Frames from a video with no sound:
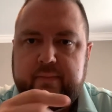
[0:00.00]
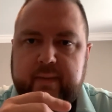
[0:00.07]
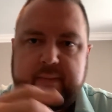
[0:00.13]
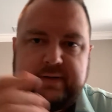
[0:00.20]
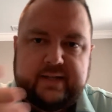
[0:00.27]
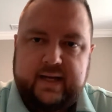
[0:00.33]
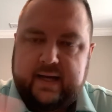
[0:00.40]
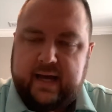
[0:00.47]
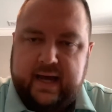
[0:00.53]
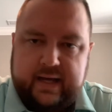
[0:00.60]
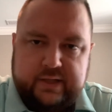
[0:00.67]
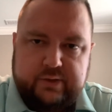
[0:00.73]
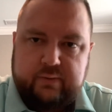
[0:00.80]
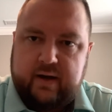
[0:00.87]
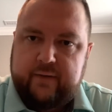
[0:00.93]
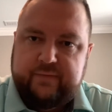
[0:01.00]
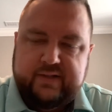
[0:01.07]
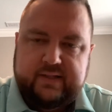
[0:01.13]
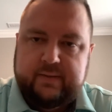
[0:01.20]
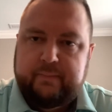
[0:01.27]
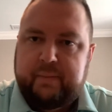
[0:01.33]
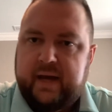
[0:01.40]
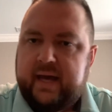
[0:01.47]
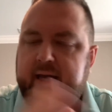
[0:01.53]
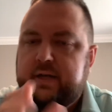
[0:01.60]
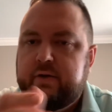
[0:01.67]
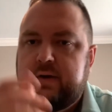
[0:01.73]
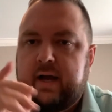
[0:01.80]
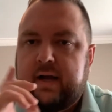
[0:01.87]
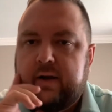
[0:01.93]
maybe take an x-ray if it's some pain
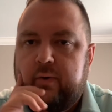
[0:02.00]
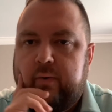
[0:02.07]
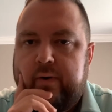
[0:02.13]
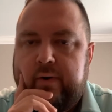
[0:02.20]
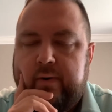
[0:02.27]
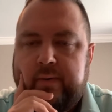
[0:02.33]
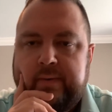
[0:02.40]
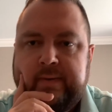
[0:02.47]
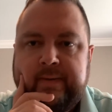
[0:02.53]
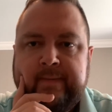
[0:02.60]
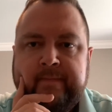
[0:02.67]
you got going on.